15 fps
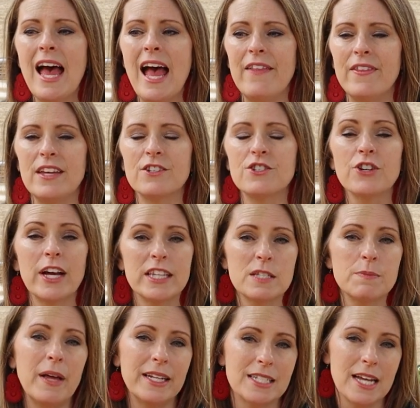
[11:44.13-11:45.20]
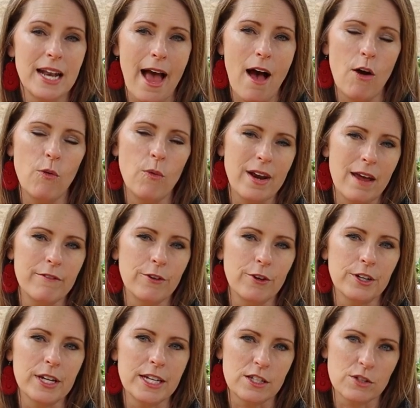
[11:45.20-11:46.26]
and then transplant it out
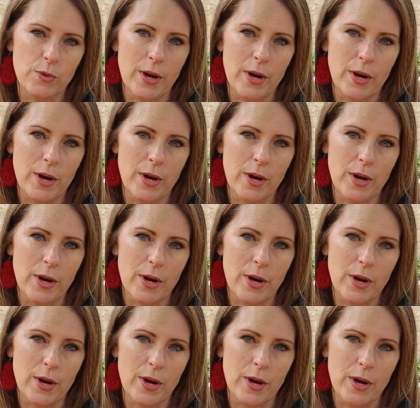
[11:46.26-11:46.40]
whenever it's